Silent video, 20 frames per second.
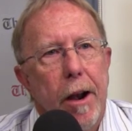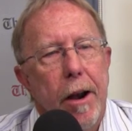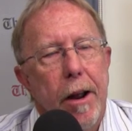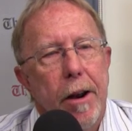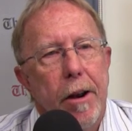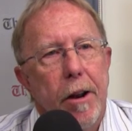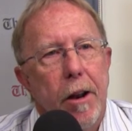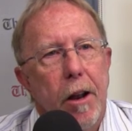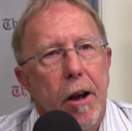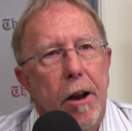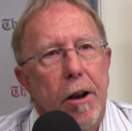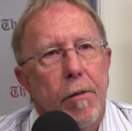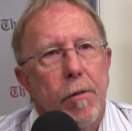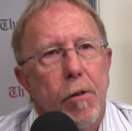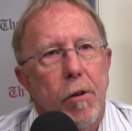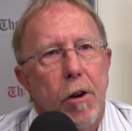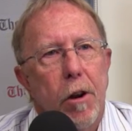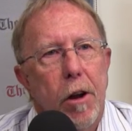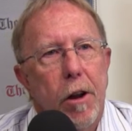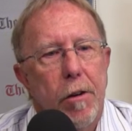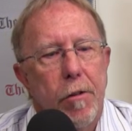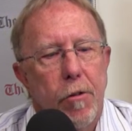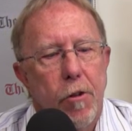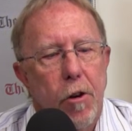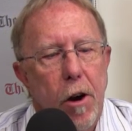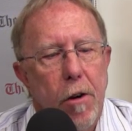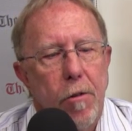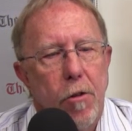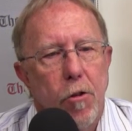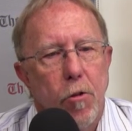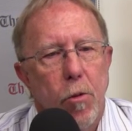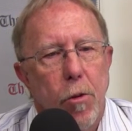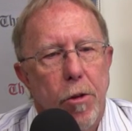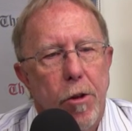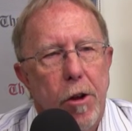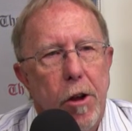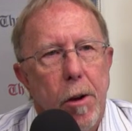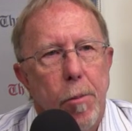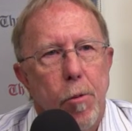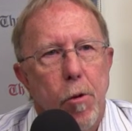and a lot of drivers with
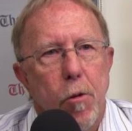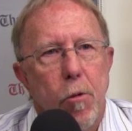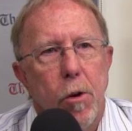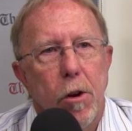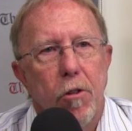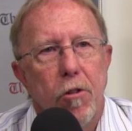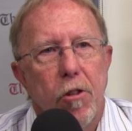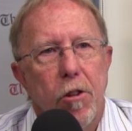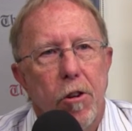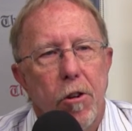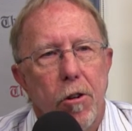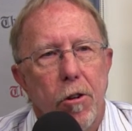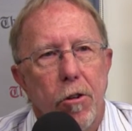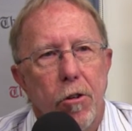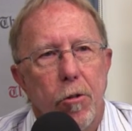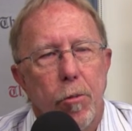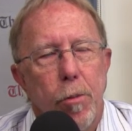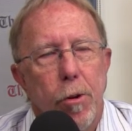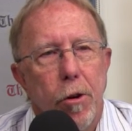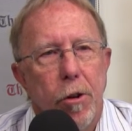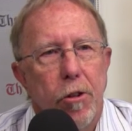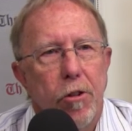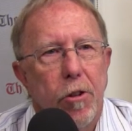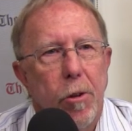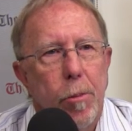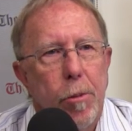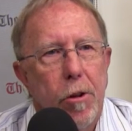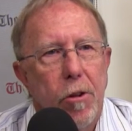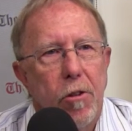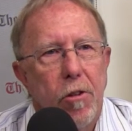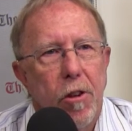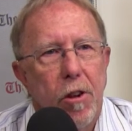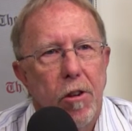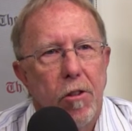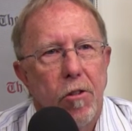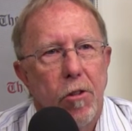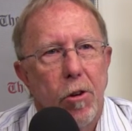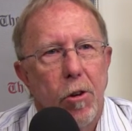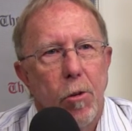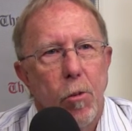a couple of wins that are close. Billy Simpkins
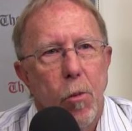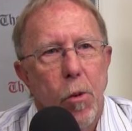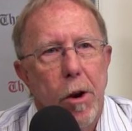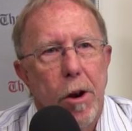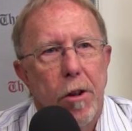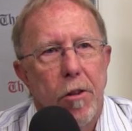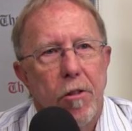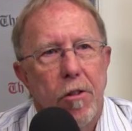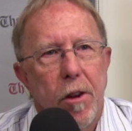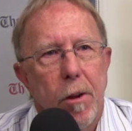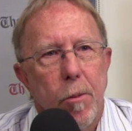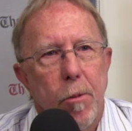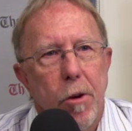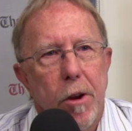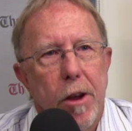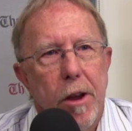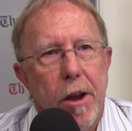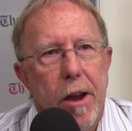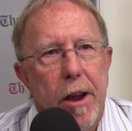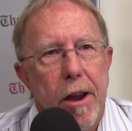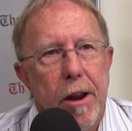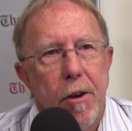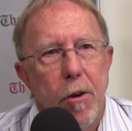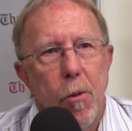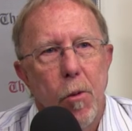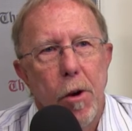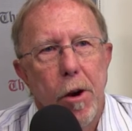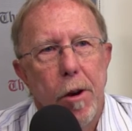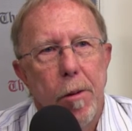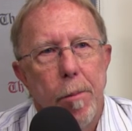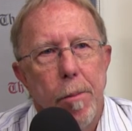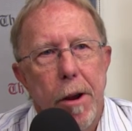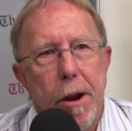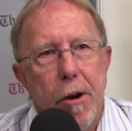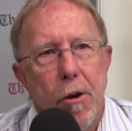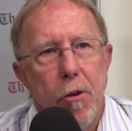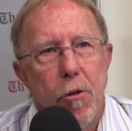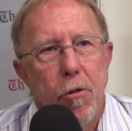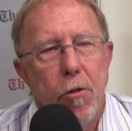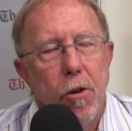has a win at San Maria and a win at
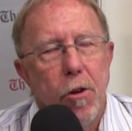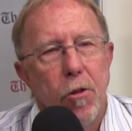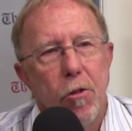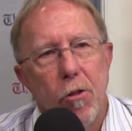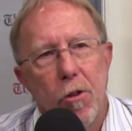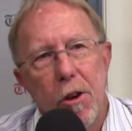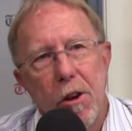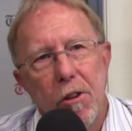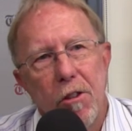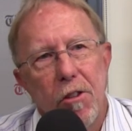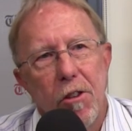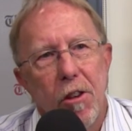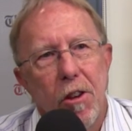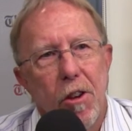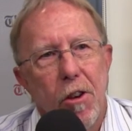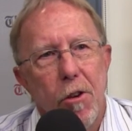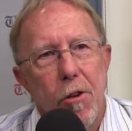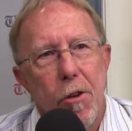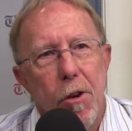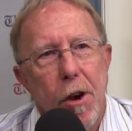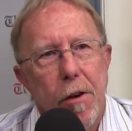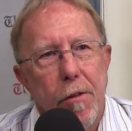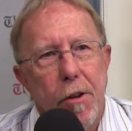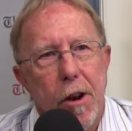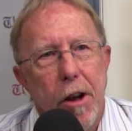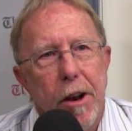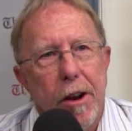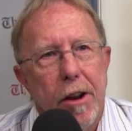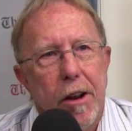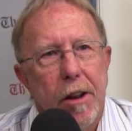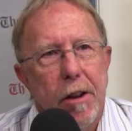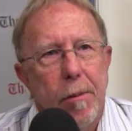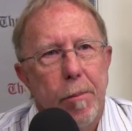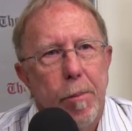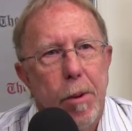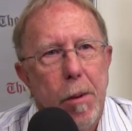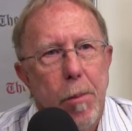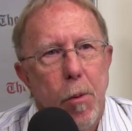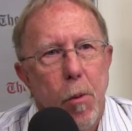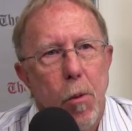Bakersfield. So you have a lot of
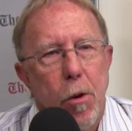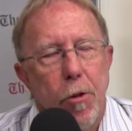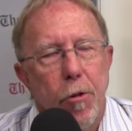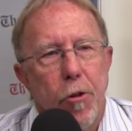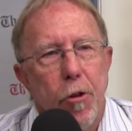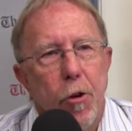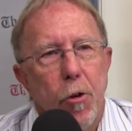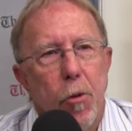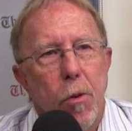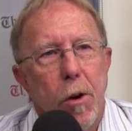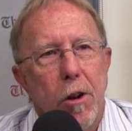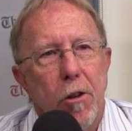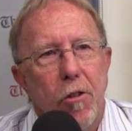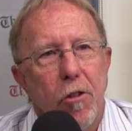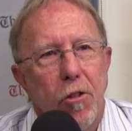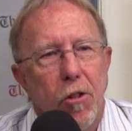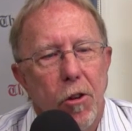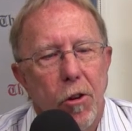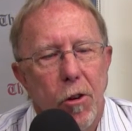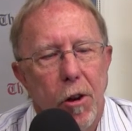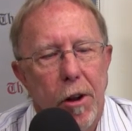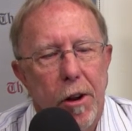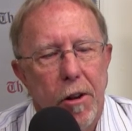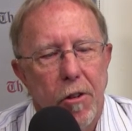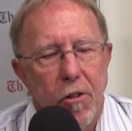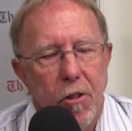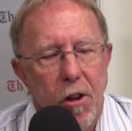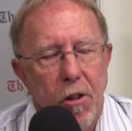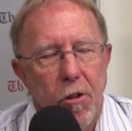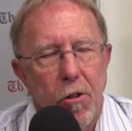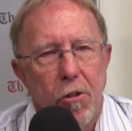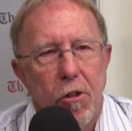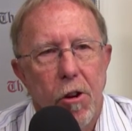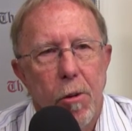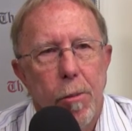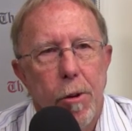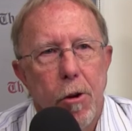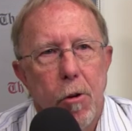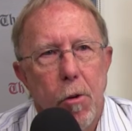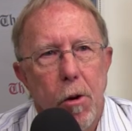people with 2 wins. So like I say, there's
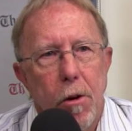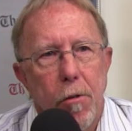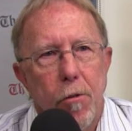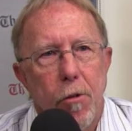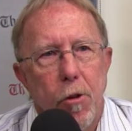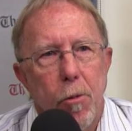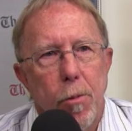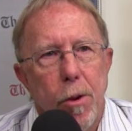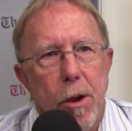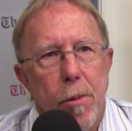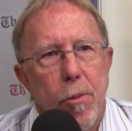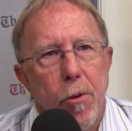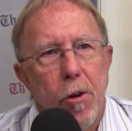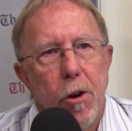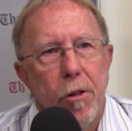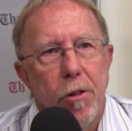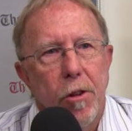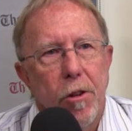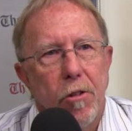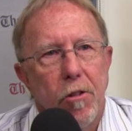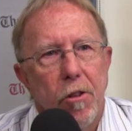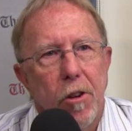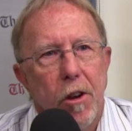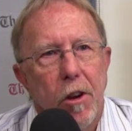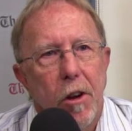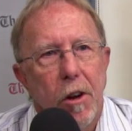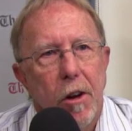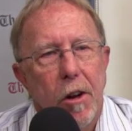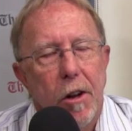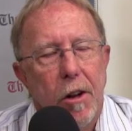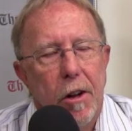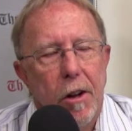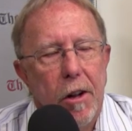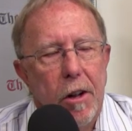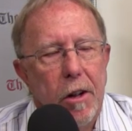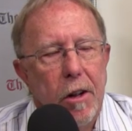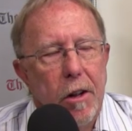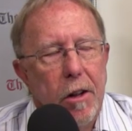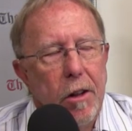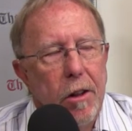going to be quite a few people on this
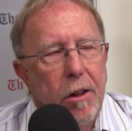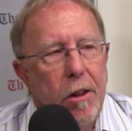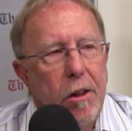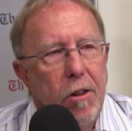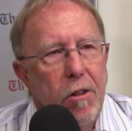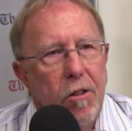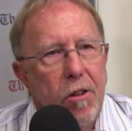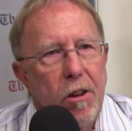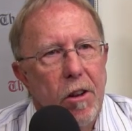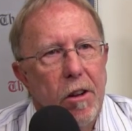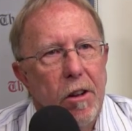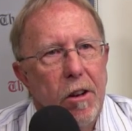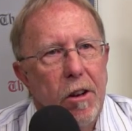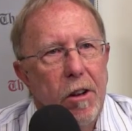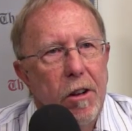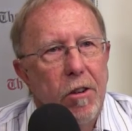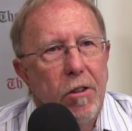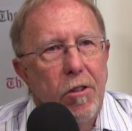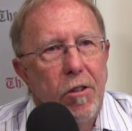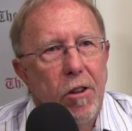list.